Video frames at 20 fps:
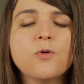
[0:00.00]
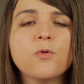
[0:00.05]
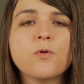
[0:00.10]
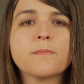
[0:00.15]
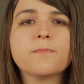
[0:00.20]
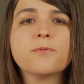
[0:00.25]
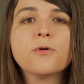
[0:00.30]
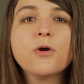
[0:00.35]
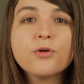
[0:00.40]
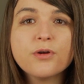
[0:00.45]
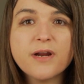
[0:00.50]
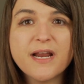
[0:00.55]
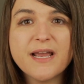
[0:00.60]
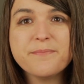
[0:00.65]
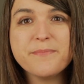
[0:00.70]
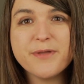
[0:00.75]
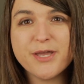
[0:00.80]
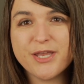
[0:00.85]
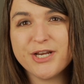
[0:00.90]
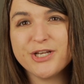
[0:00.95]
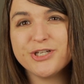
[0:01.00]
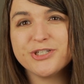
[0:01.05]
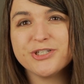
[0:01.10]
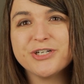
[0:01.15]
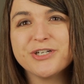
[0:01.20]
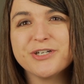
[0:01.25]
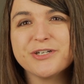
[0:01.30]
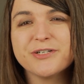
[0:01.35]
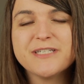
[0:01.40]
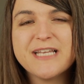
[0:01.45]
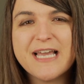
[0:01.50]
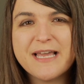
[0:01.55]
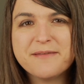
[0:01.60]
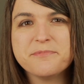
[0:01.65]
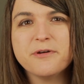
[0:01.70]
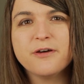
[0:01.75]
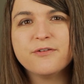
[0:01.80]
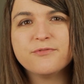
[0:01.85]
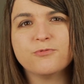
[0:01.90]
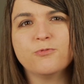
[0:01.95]
or program manager
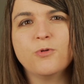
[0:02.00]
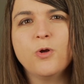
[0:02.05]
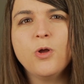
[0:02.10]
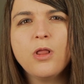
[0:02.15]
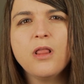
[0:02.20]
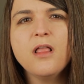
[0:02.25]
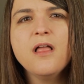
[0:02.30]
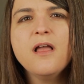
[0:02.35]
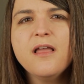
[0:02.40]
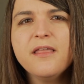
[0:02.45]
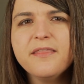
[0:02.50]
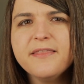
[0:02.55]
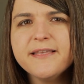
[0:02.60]
type of role,